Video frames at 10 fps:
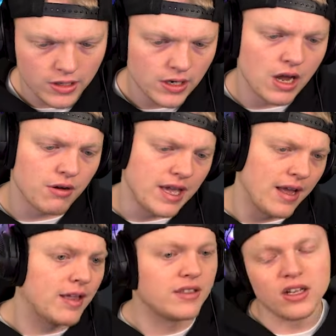Okay,
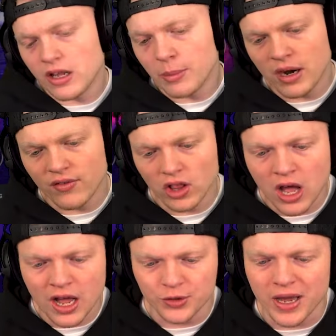it's a little bit of a
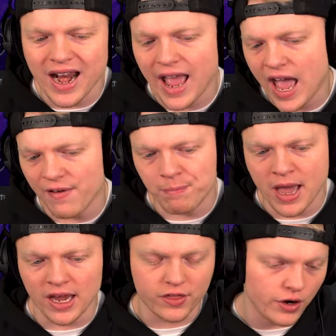loss. We got half back,
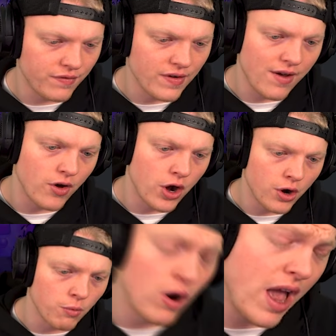3,500. We're
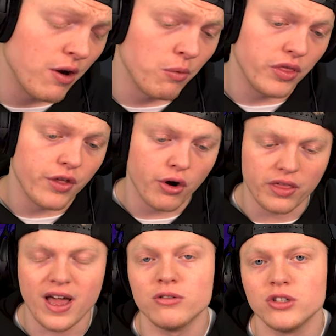ending with
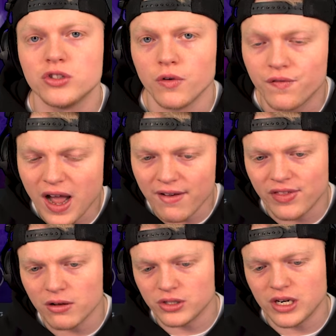30,000, so
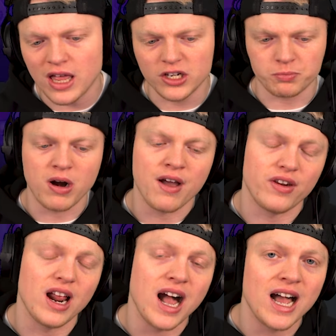$5,000 profit
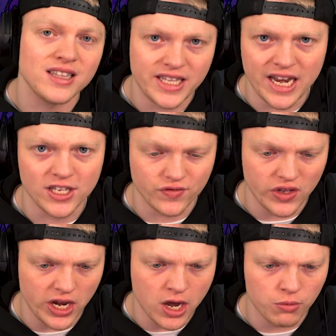on today's
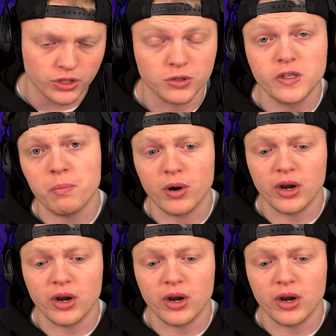video, which is still pretty